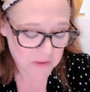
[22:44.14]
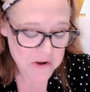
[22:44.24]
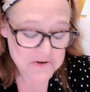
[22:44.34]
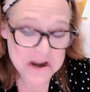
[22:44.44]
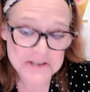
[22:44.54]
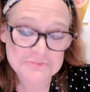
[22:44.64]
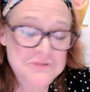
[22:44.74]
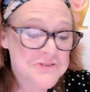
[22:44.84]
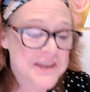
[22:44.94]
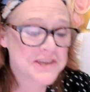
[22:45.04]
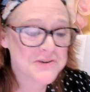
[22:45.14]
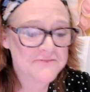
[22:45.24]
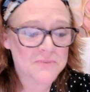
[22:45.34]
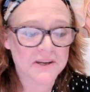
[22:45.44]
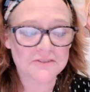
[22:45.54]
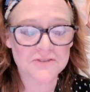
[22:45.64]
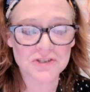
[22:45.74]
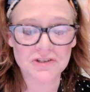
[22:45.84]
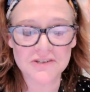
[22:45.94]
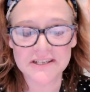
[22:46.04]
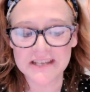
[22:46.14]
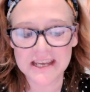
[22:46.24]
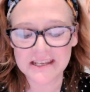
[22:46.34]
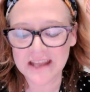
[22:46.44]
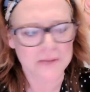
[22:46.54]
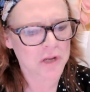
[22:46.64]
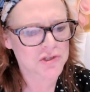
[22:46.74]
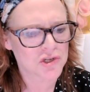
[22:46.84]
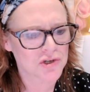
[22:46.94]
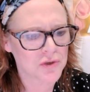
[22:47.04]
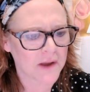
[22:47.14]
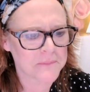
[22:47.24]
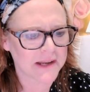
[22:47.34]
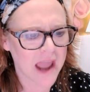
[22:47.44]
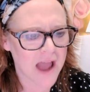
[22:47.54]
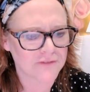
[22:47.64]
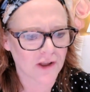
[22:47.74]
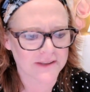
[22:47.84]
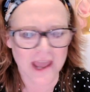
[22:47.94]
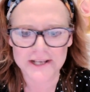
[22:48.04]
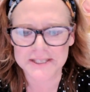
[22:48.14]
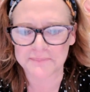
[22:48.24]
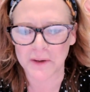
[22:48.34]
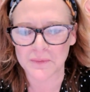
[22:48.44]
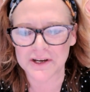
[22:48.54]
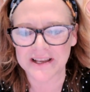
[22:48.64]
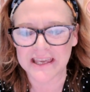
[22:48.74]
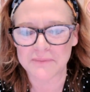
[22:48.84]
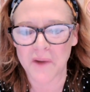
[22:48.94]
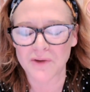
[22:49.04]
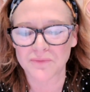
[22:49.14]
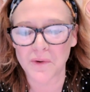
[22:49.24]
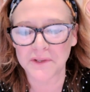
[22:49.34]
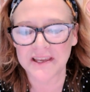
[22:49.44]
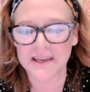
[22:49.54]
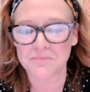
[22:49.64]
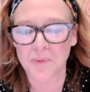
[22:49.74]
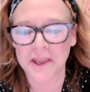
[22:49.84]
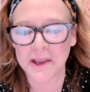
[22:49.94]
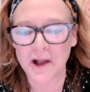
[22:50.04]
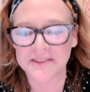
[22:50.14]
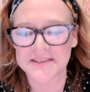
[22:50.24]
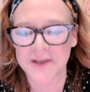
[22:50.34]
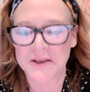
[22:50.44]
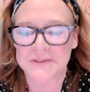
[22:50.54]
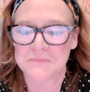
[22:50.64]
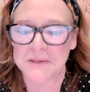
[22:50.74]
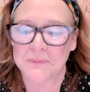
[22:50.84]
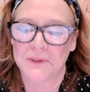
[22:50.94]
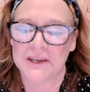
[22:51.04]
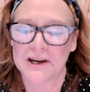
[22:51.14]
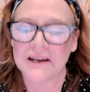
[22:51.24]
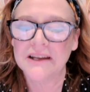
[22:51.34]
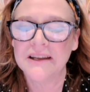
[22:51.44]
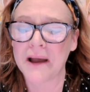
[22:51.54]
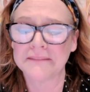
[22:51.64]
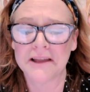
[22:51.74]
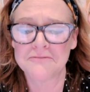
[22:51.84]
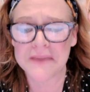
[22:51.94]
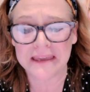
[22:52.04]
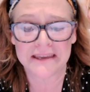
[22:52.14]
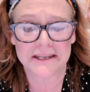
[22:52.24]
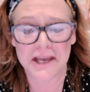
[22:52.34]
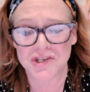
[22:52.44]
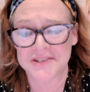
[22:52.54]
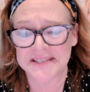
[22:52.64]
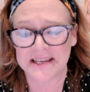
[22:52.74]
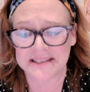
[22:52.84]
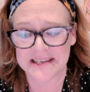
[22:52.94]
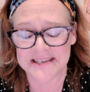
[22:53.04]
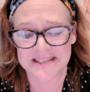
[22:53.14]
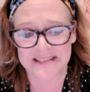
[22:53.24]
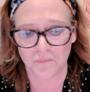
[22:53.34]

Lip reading: All right. Well, thank you everybody for tuning in. I'm not sure who I'm going to have on next, but we're going to keep on rolling and bringing on these awesome people here. I love making connections like this.